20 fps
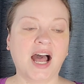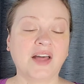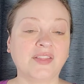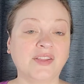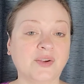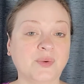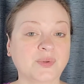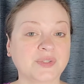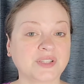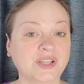
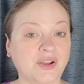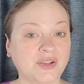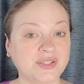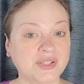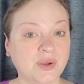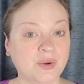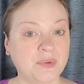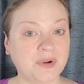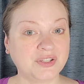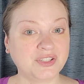There was
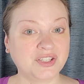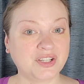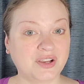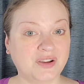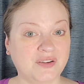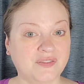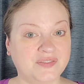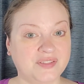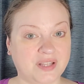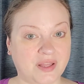also a bunch
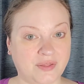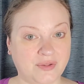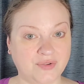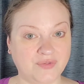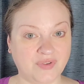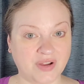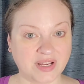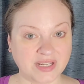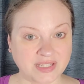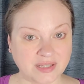of
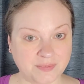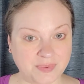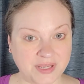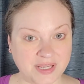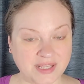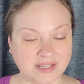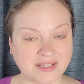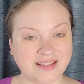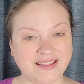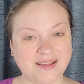Southern
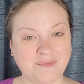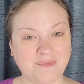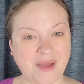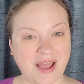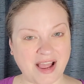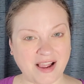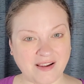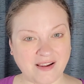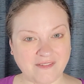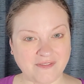recipes in the
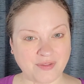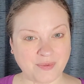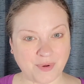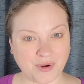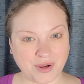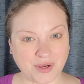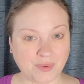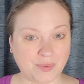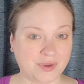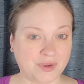back of the
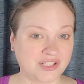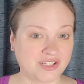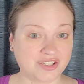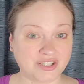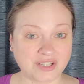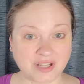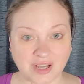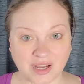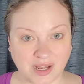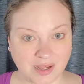book,
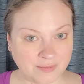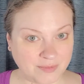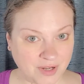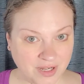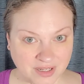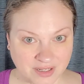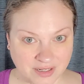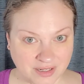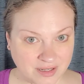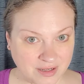which I'm
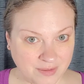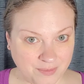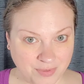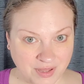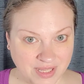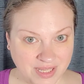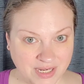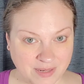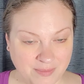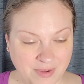not going to
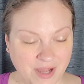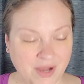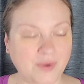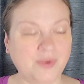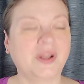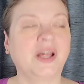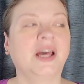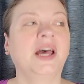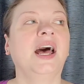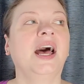complain
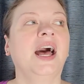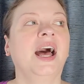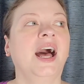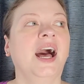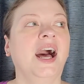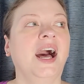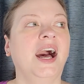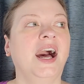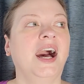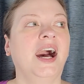about.
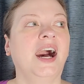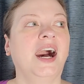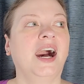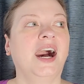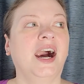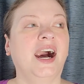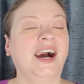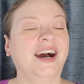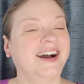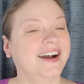
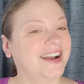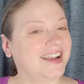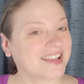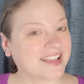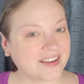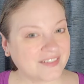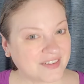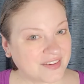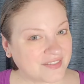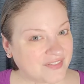I
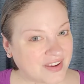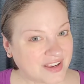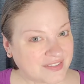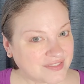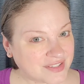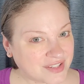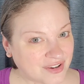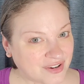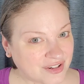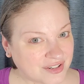give it
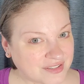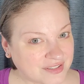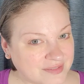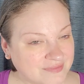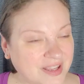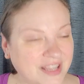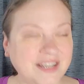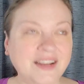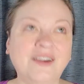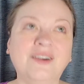five stars.
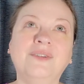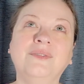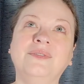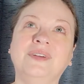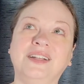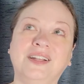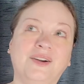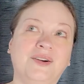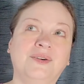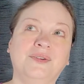I know,
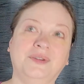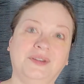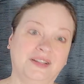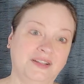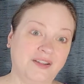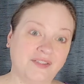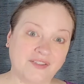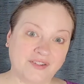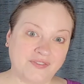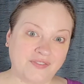I know,
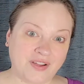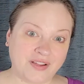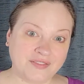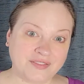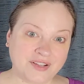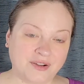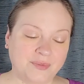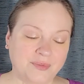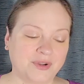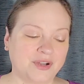another five
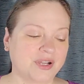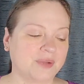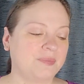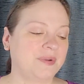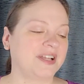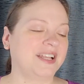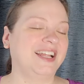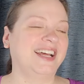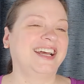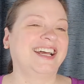star book,
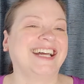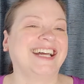but